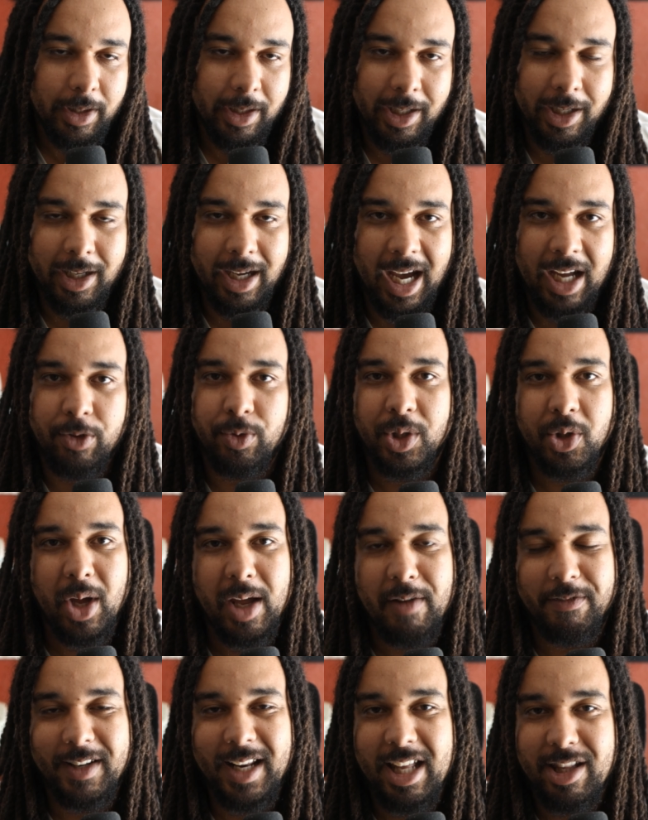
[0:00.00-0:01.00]
uh, I'd
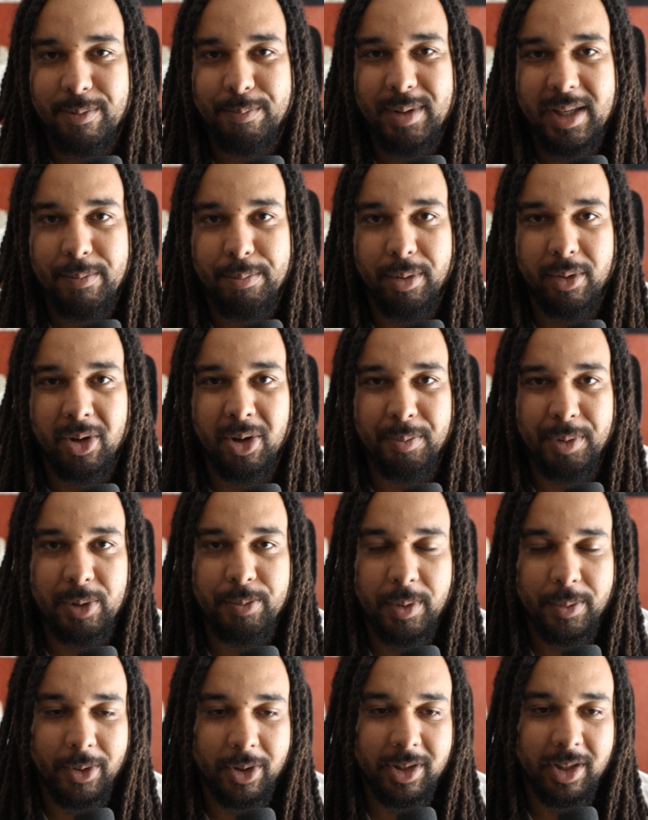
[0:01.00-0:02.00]
rather have less people,
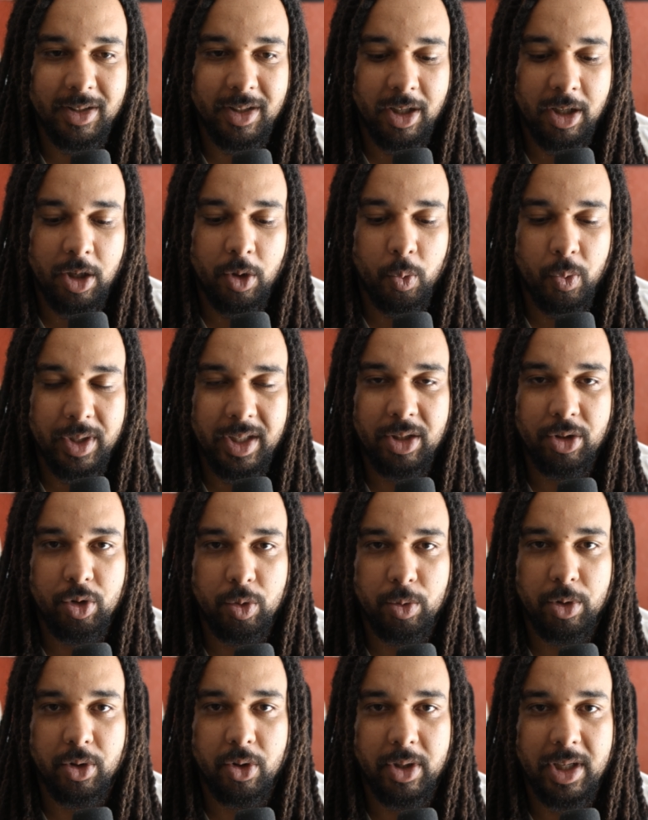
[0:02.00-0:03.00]
but people that are willing
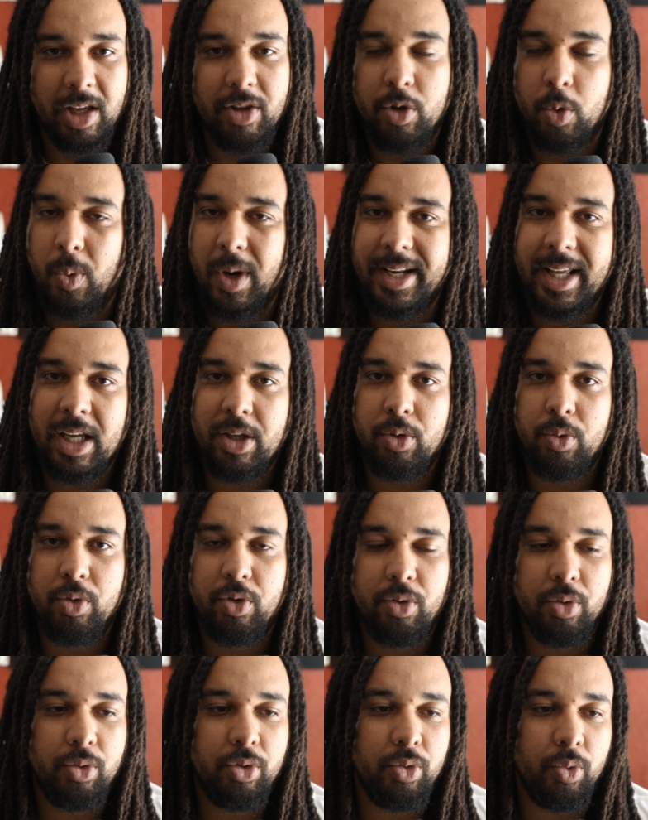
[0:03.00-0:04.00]
to work. Okay, so what I
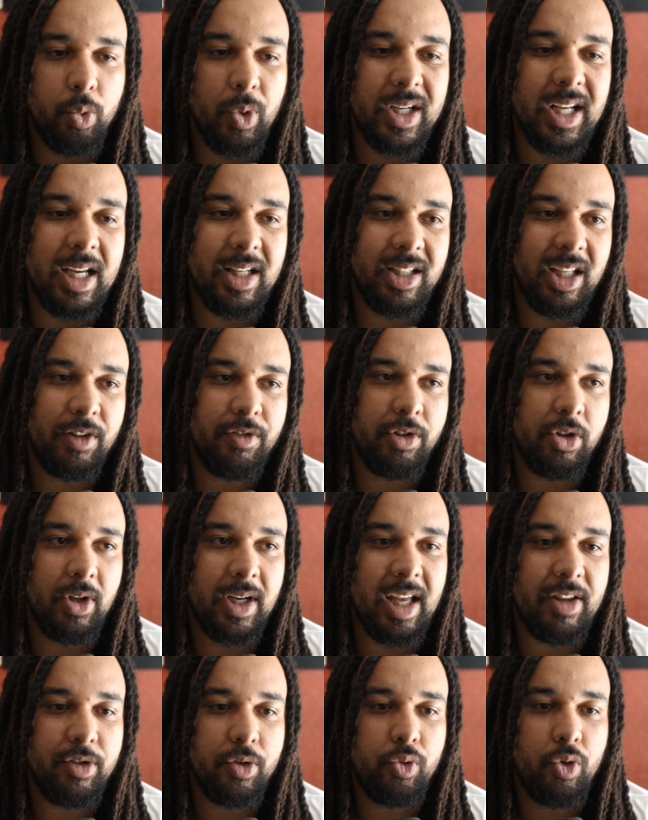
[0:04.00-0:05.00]
used to do, what I did for
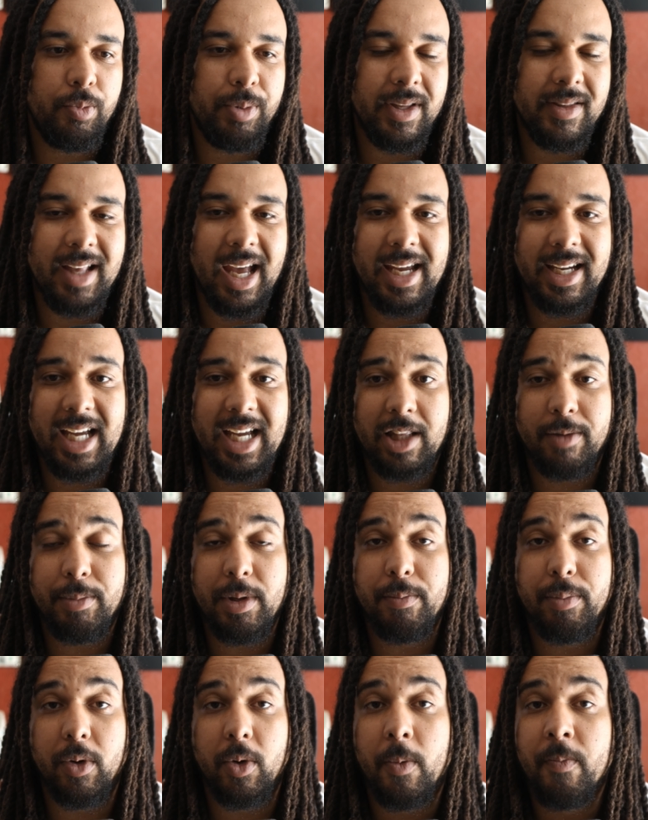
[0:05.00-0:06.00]
the last group is I got
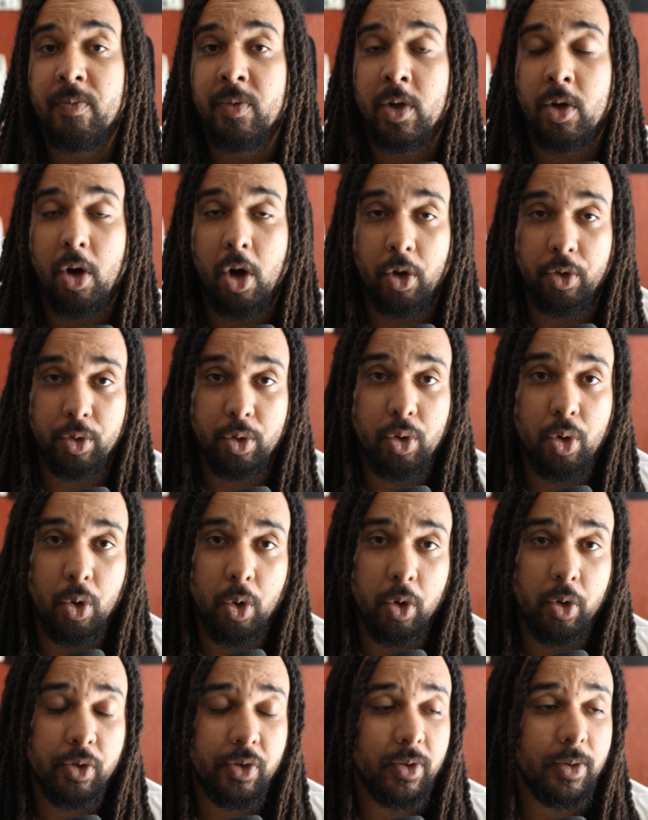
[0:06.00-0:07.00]
people on
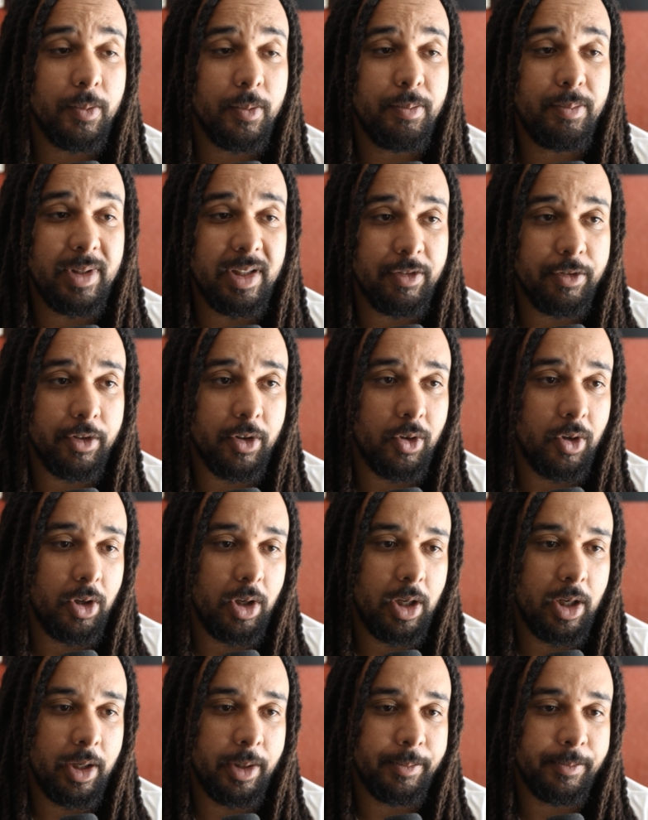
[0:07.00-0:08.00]
calls
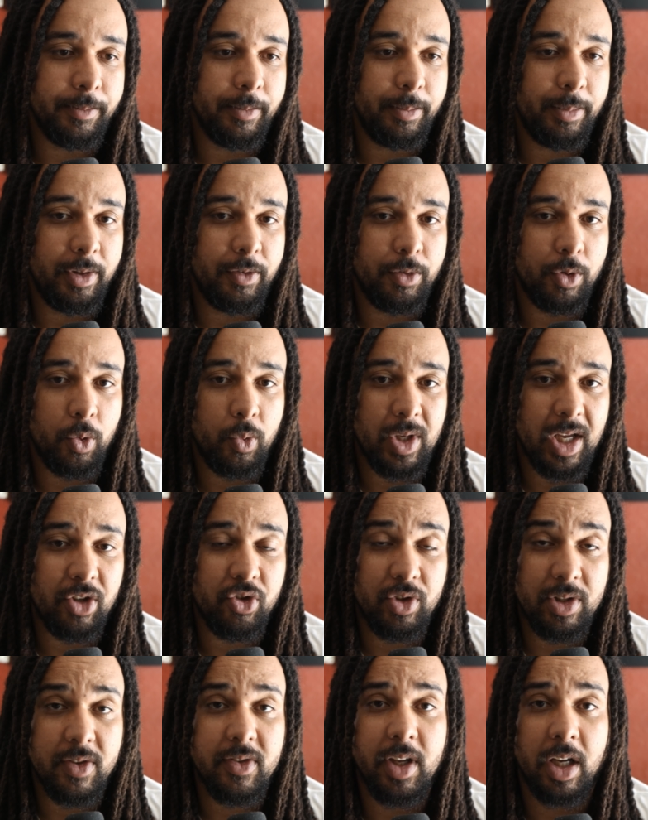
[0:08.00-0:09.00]
before um, before we
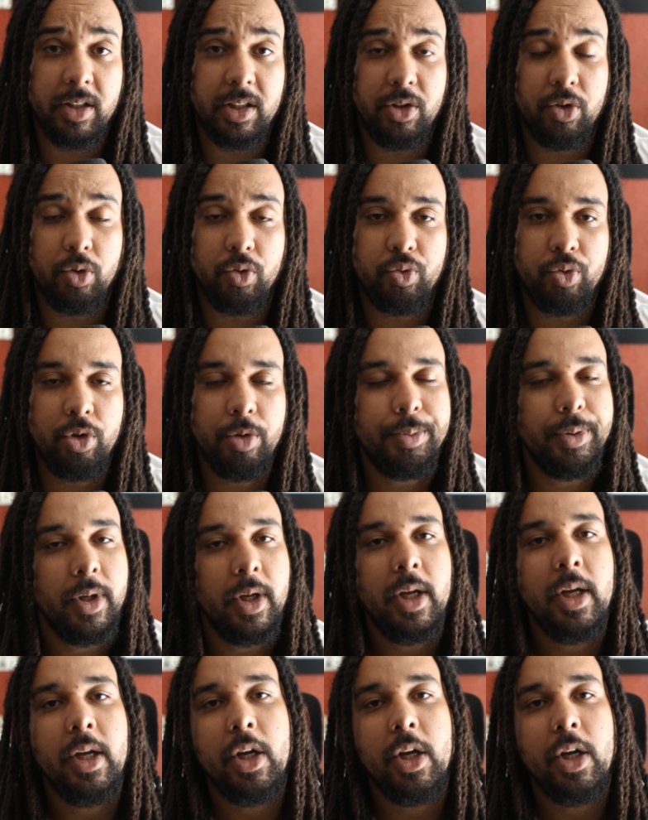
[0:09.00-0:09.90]
actually started the group.